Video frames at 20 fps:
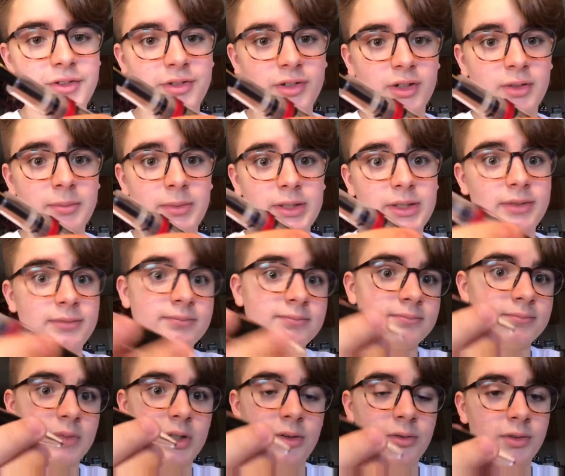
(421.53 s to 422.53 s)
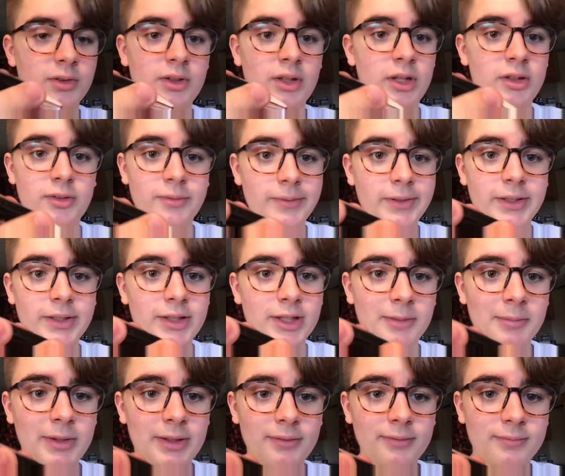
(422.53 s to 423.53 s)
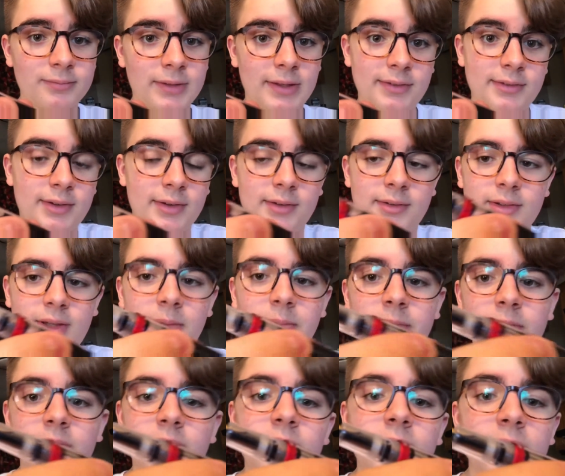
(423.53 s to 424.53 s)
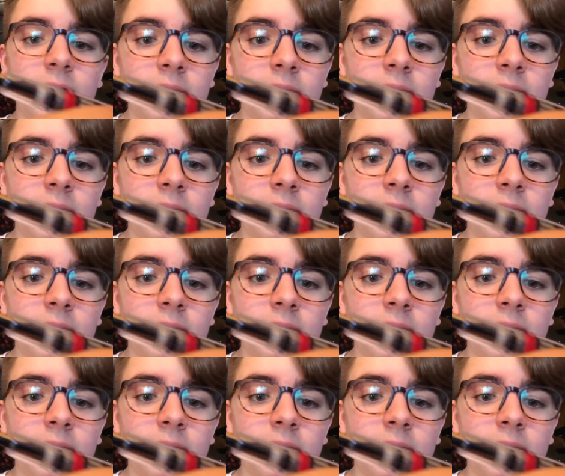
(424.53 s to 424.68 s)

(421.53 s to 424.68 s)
sure, but it holds a load of ink. I mean, that says something.